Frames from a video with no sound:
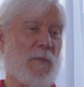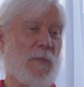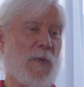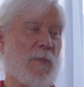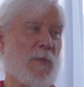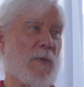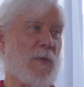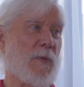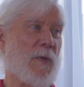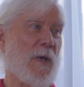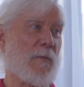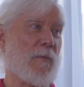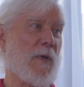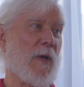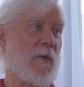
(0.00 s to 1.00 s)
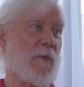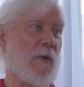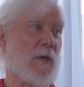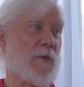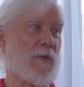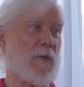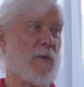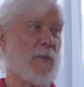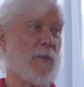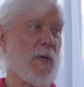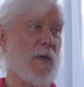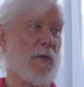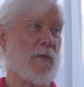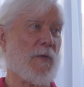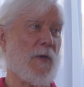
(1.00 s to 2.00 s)
people who have to have logical
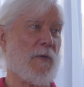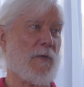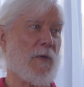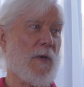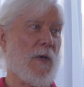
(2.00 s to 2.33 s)
process.